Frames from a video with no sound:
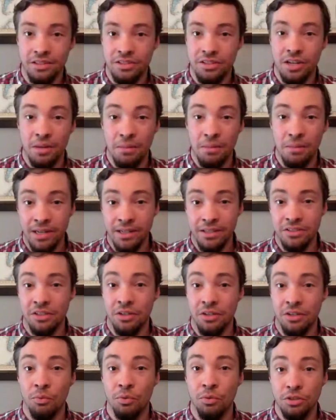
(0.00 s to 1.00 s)

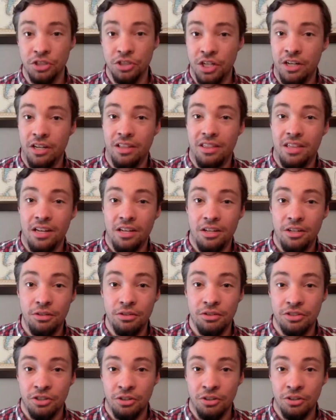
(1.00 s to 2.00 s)
amazing. Well, Jenny, thank you
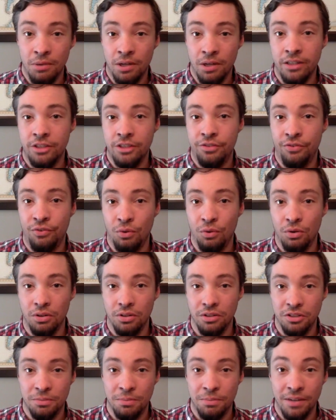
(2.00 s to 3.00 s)
so much for
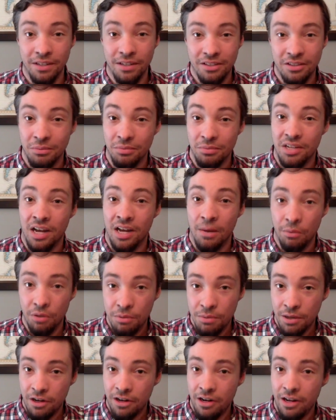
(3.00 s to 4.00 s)
spending some time with me
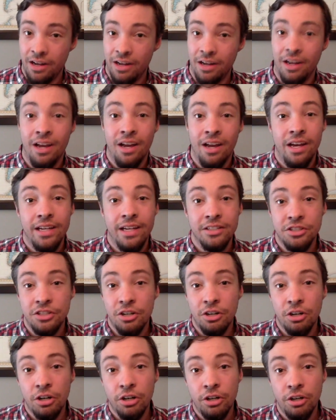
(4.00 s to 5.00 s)
today. Is
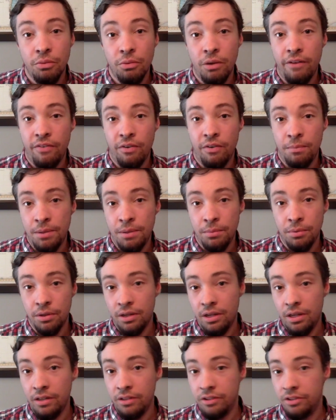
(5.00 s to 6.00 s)
there a good way for people to
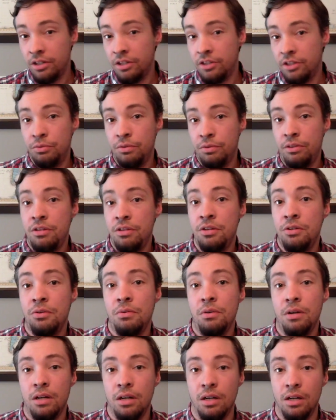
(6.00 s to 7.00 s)
get in touch with you?
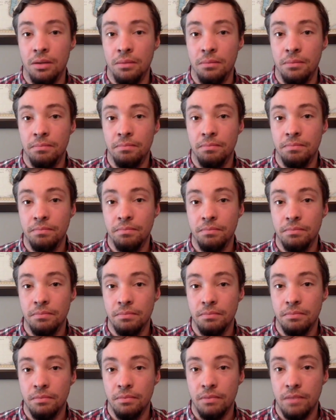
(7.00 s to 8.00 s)

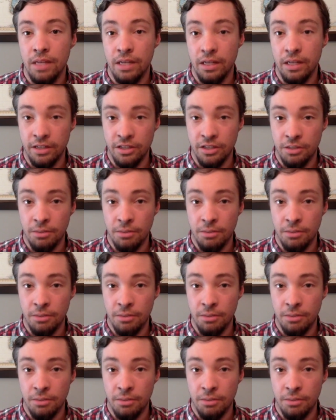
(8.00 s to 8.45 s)
In case anybody